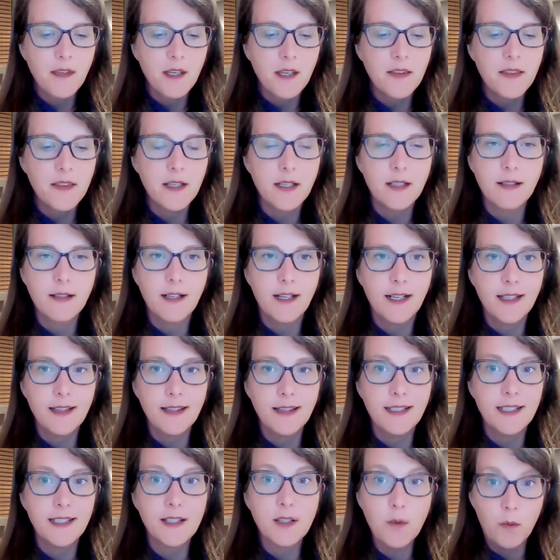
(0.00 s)
There are at
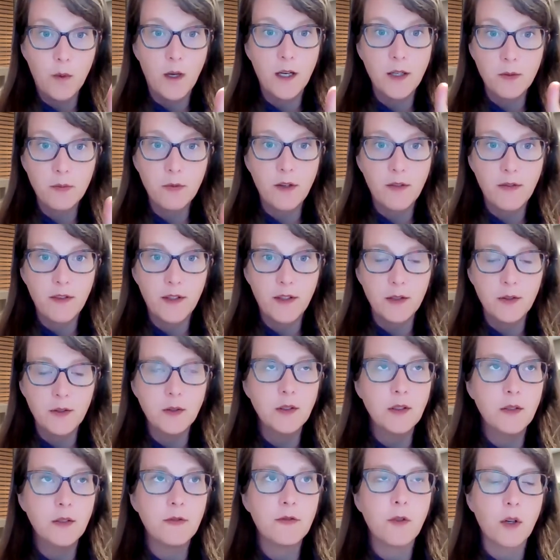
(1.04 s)
least one
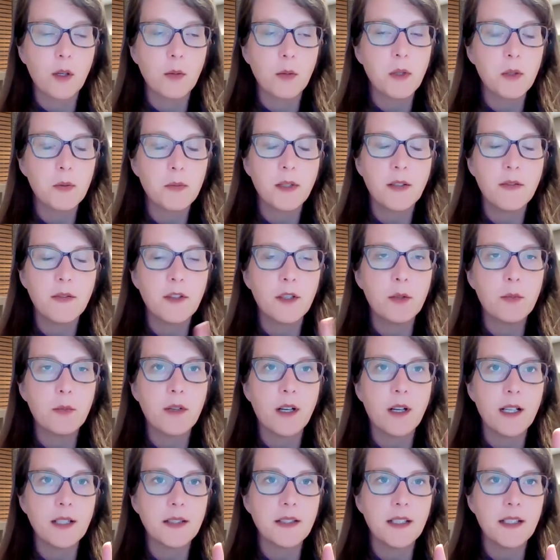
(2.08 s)
formal review
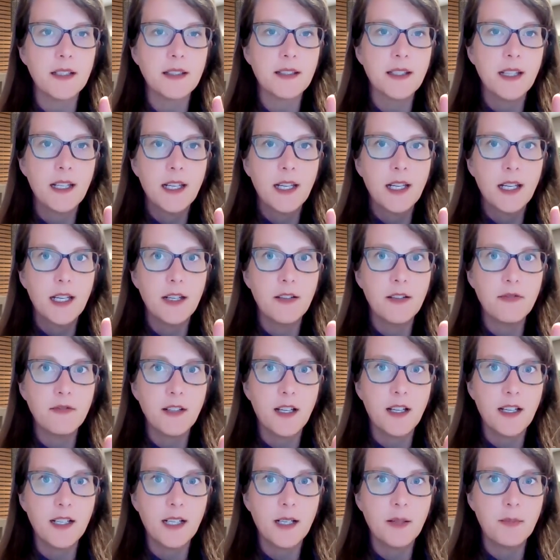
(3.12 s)
process, if
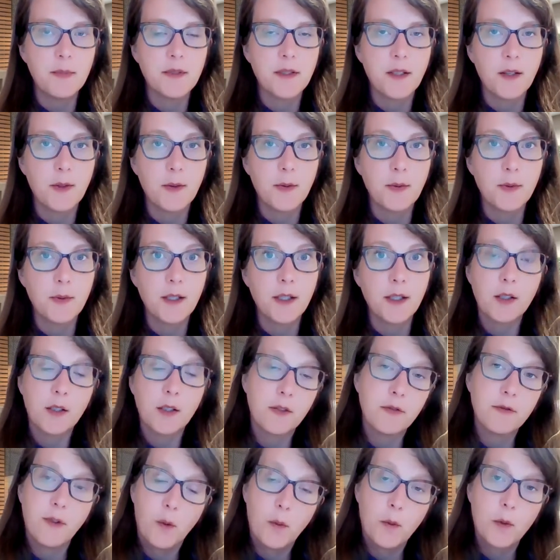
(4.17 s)
not up to 3 or
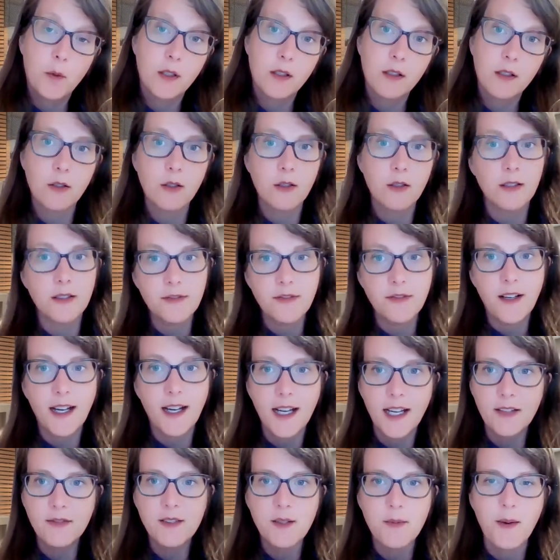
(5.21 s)
4 or
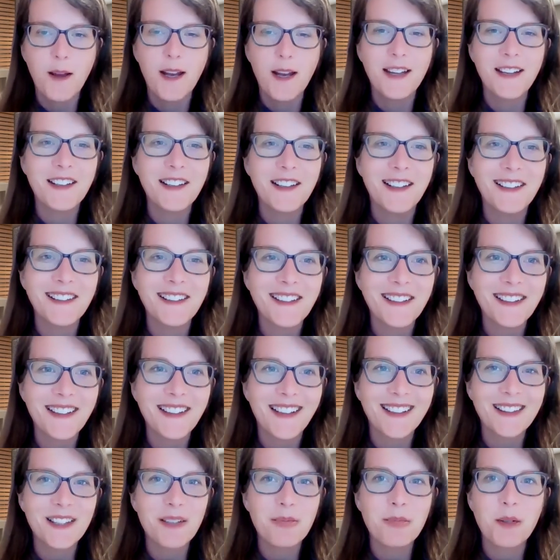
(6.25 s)
5, depending on the
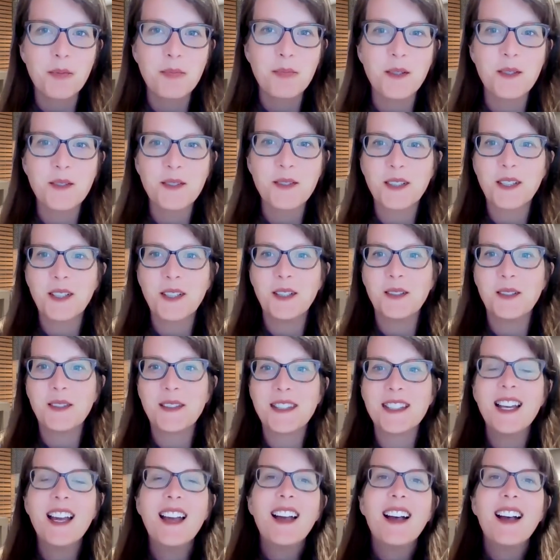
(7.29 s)
length the proposal goes.